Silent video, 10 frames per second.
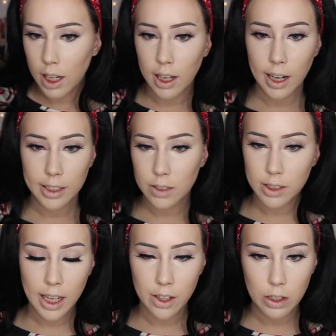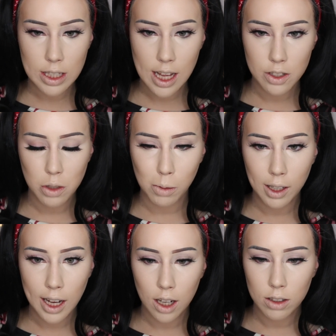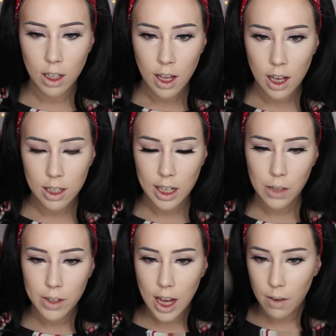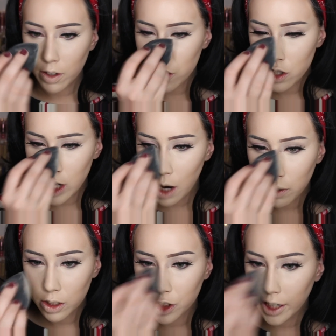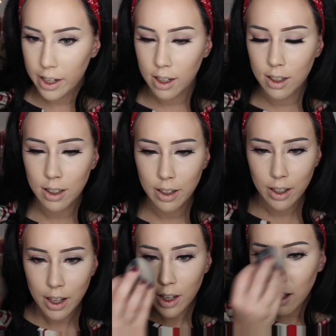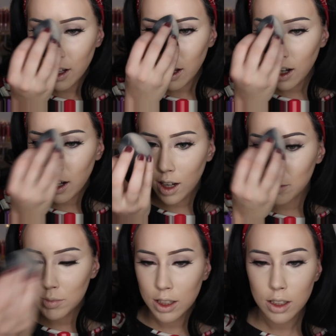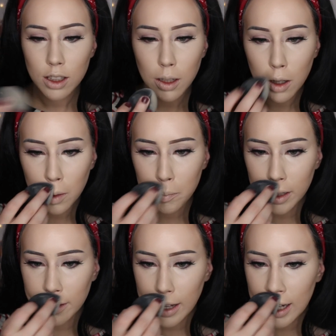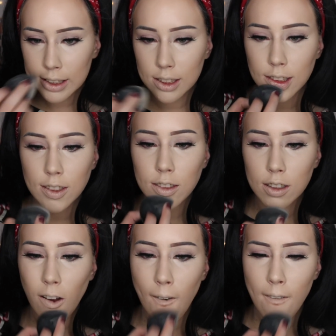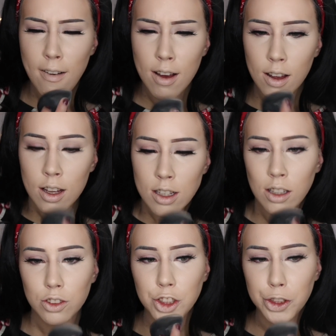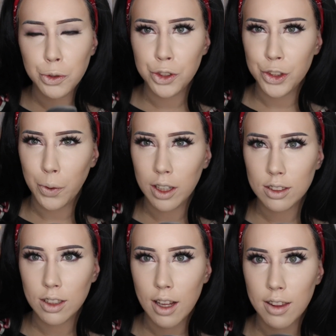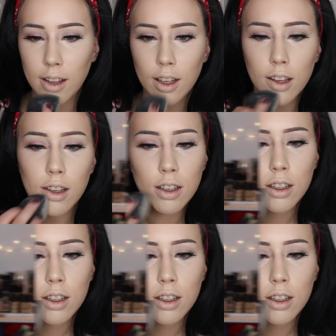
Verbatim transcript: I definitely can't use that to work out. Then I even have a shower chair, but that's too short, I think.